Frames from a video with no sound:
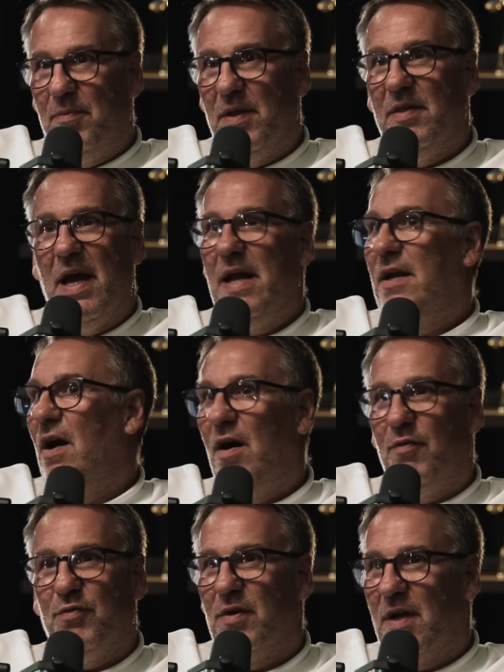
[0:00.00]
But then
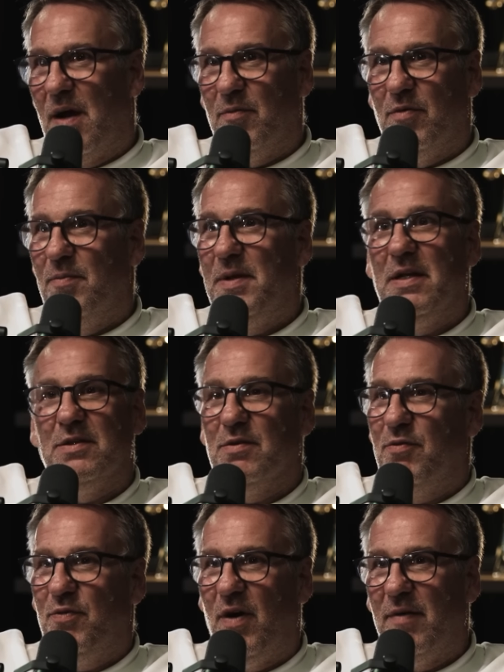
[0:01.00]
after a couple of
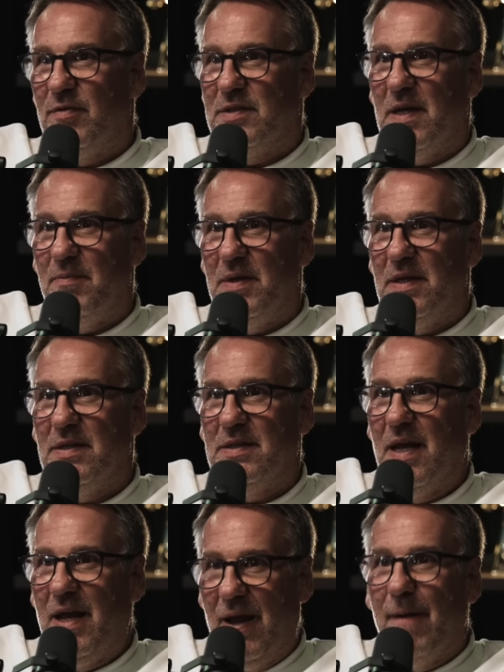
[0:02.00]
minutes or five or 10
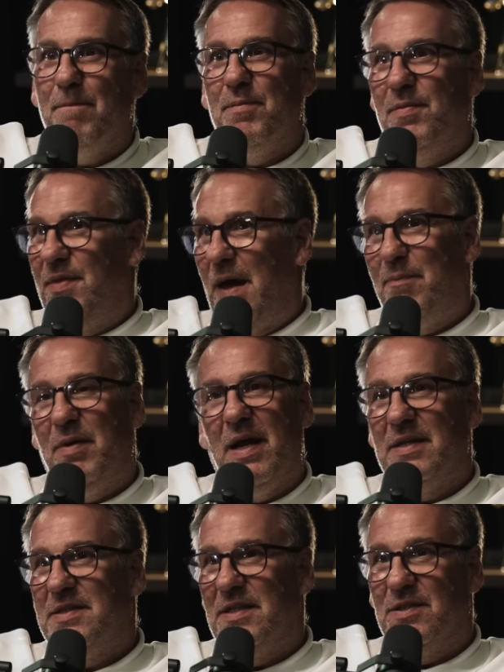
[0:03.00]
minutes, that
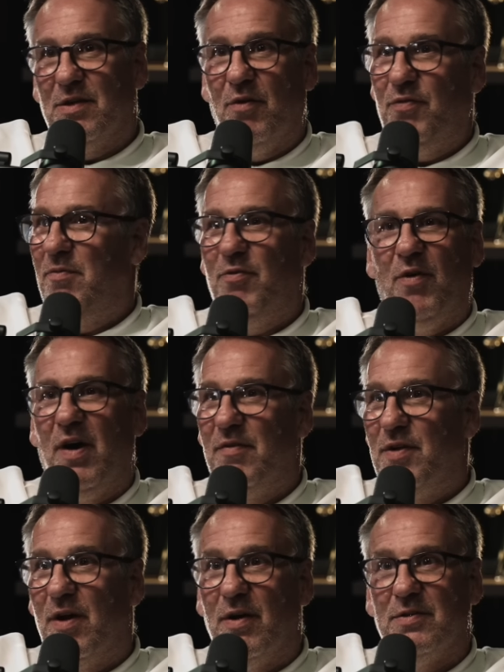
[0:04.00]
player sits off him
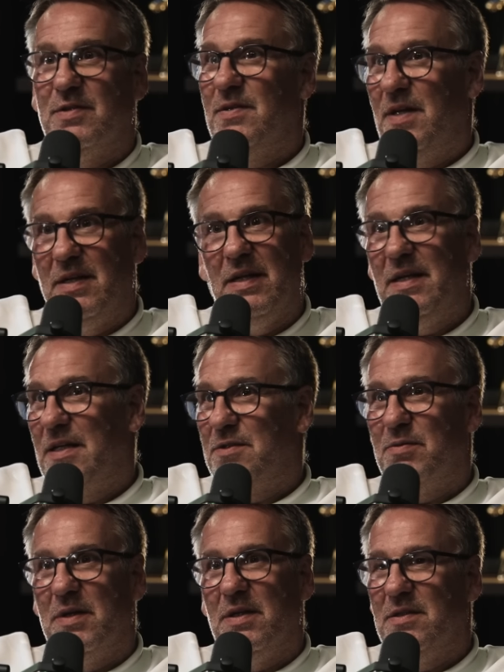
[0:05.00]
five yards, and then
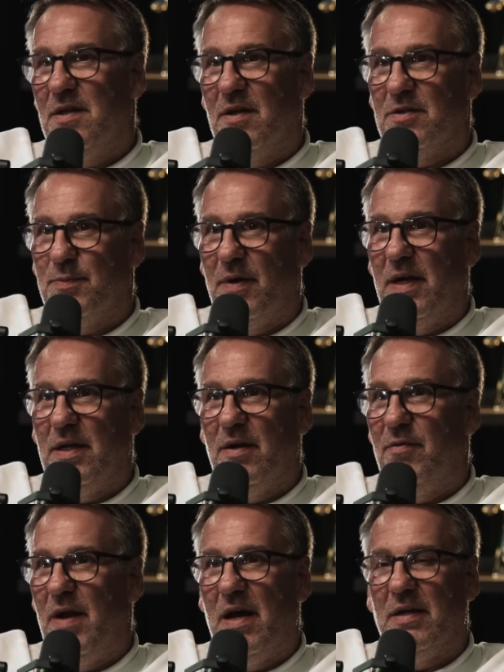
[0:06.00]
that's when he starts spraying
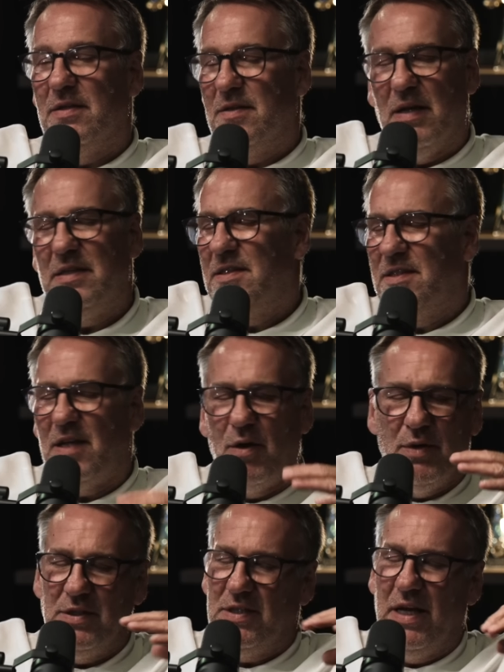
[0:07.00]
it around. He's he's
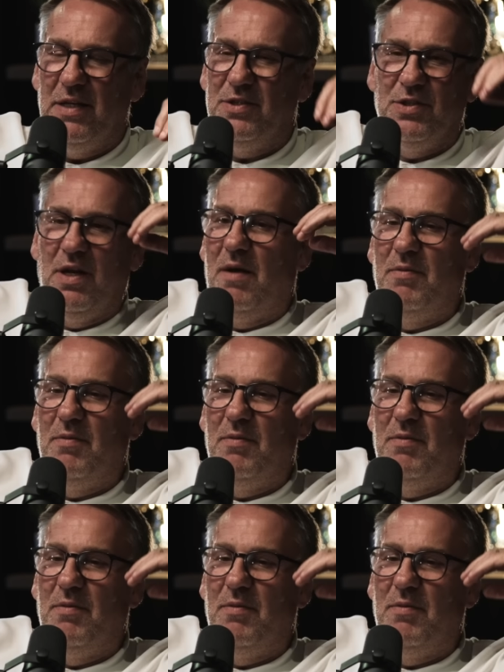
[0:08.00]
so intelligent.